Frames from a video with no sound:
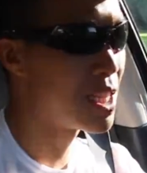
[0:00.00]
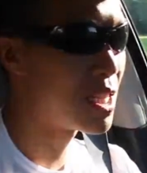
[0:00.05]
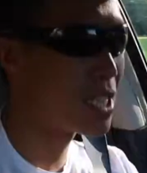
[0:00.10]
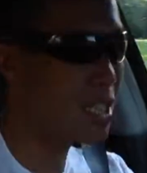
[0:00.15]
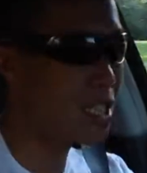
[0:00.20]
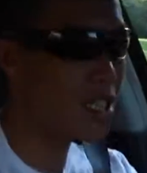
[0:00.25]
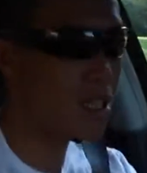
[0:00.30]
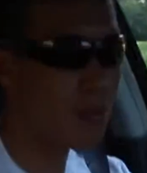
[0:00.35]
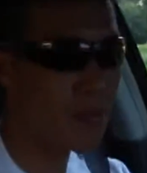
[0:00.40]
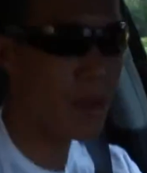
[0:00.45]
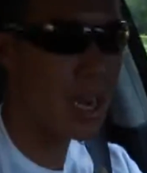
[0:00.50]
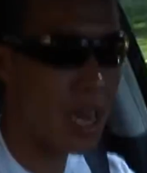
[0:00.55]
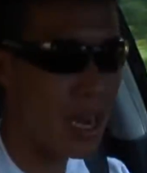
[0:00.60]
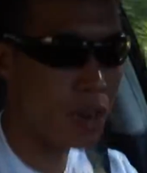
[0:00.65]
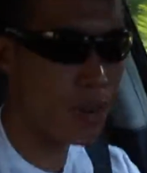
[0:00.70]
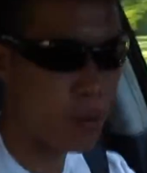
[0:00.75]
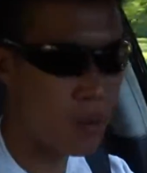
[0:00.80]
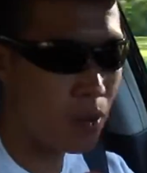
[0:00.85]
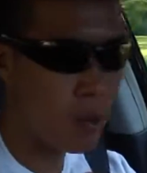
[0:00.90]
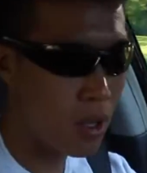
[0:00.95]
this is
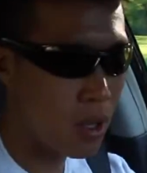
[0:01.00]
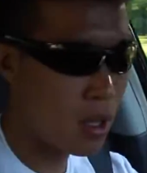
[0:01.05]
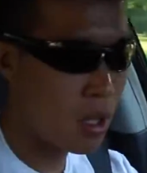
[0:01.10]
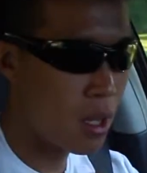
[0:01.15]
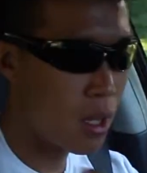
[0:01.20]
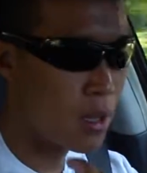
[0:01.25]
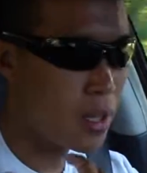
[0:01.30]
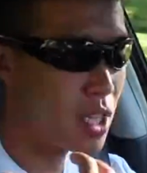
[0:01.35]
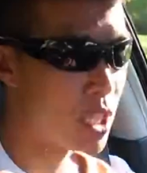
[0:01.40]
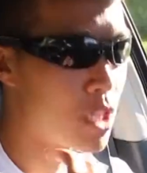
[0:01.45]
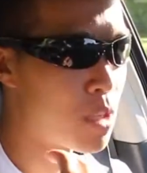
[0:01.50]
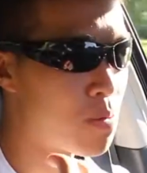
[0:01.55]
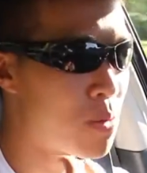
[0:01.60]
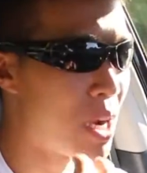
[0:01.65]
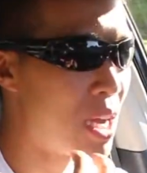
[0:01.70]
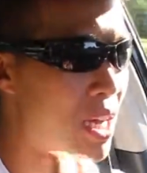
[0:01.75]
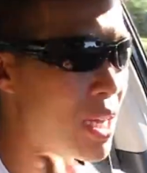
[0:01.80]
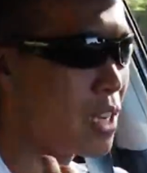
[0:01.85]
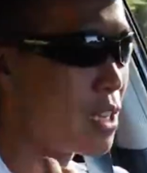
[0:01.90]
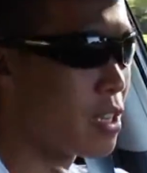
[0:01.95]

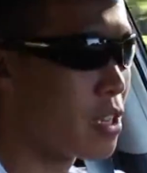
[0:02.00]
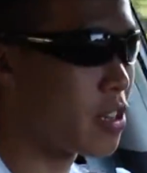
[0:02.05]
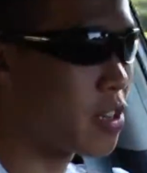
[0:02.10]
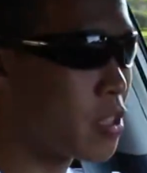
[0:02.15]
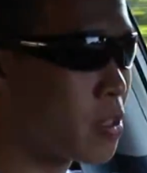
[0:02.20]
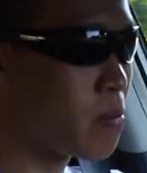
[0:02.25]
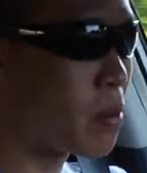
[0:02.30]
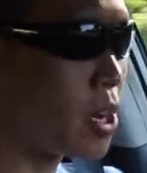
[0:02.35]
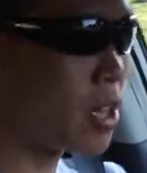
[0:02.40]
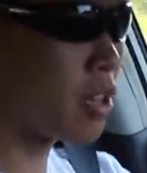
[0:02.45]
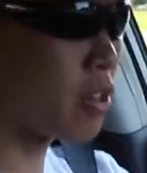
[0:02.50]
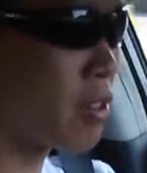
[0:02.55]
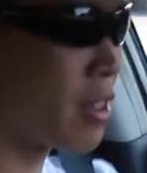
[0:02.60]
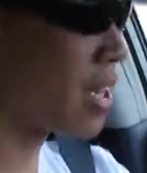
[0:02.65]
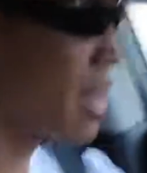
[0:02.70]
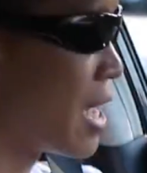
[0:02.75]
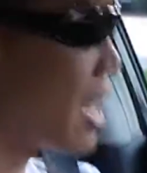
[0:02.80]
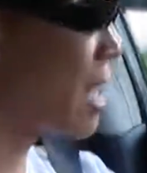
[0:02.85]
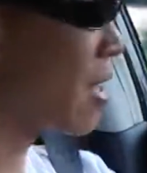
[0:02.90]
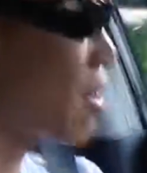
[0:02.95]
probably a little smaller
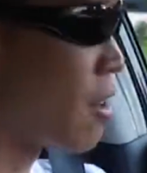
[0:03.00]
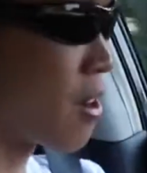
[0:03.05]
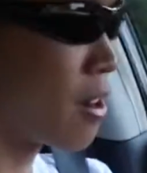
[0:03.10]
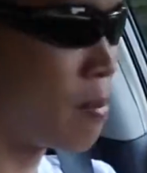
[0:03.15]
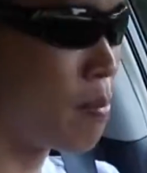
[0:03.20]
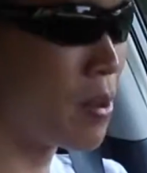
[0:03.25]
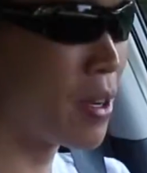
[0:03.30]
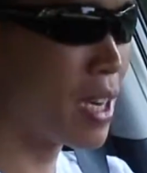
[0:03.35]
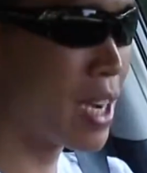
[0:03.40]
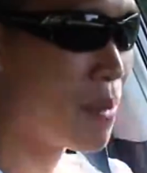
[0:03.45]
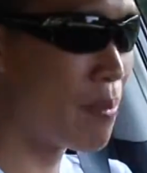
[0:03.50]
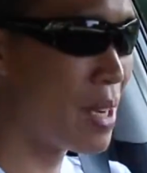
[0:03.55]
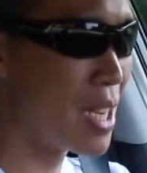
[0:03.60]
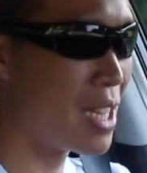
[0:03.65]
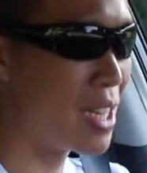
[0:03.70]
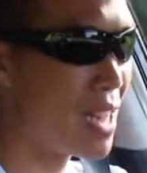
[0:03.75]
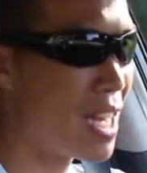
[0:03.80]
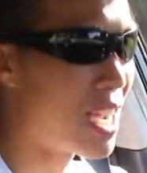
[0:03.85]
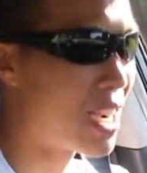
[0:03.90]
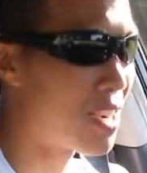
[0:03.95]
than that car, but I
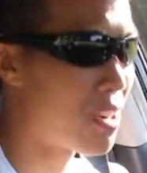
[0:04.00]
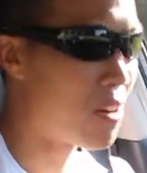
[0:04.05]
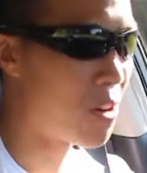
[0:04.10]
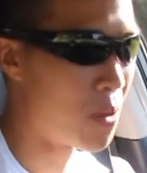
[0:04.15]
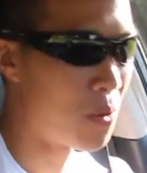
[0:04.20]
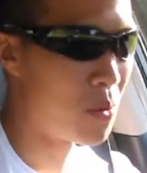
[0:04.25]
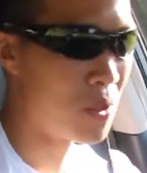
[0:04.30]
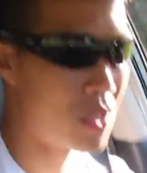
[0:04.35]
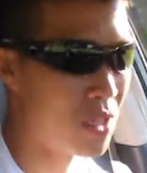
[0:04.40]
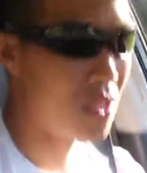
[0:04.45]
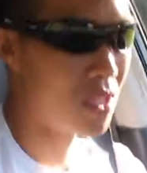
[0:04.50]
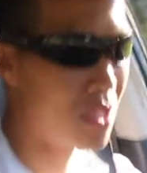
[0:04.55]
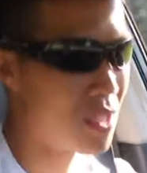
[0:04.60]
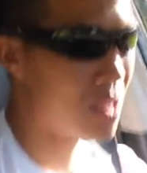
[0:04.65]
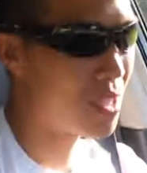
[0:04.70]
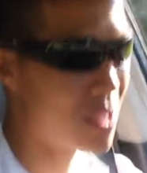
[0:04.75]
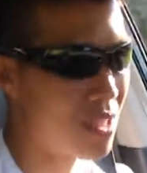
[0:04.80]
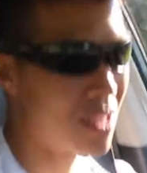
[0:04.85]
mean, that car was just,